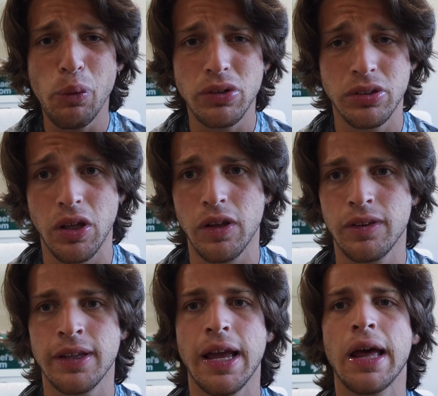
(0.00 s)
we're starting
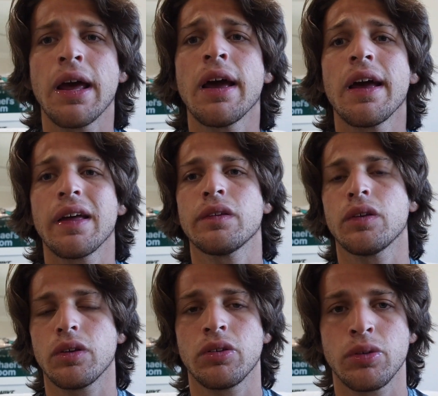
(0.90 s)
to get into
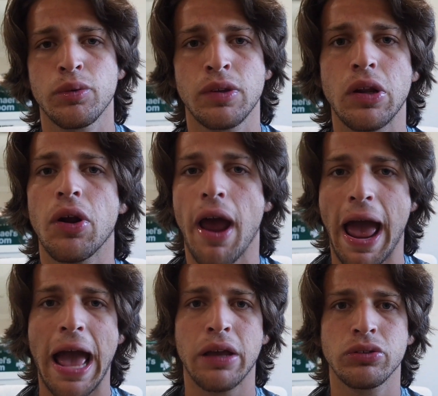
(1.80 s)
the shoes that are
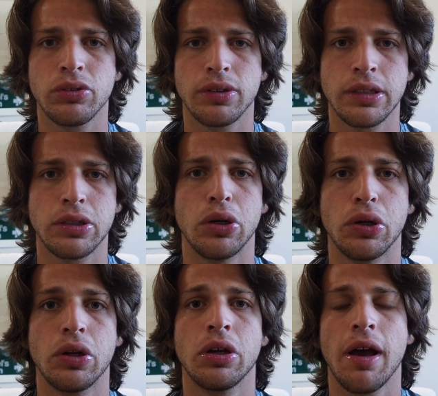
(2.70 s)
actually
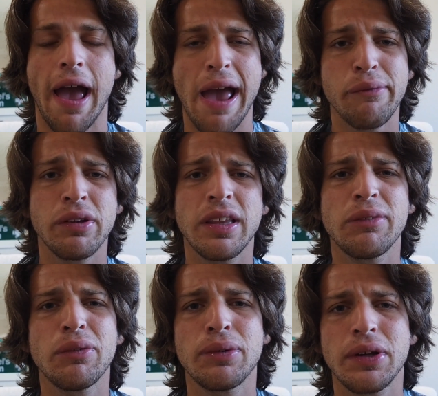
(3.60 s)
good.
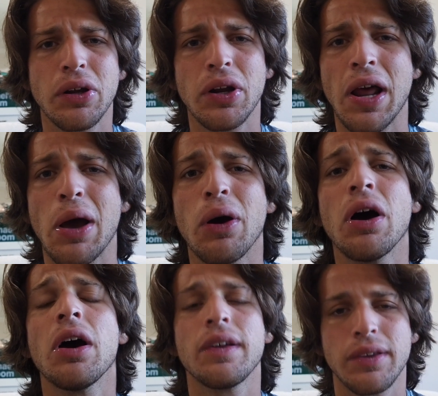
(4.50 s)
Everything from here on out,
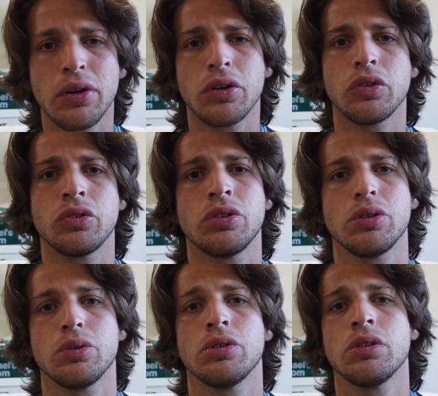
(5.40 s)
they're good
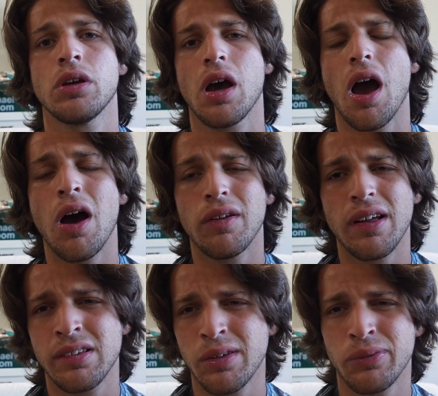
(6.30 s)
shoes.
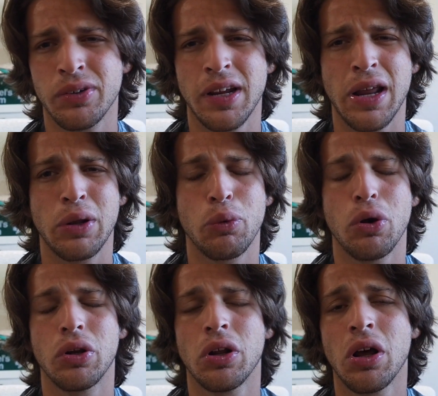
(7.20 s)
Unless I'm forgetting
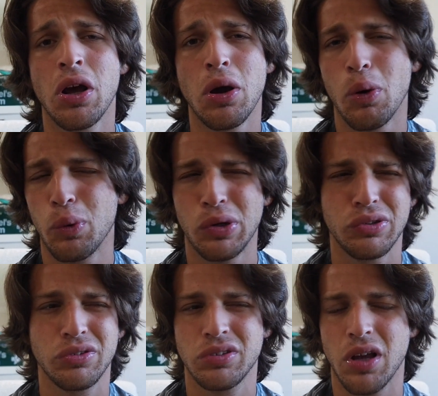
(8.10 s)
one,
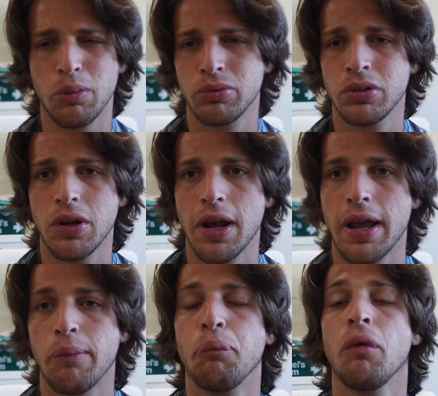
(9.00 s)
which I'm sure I am.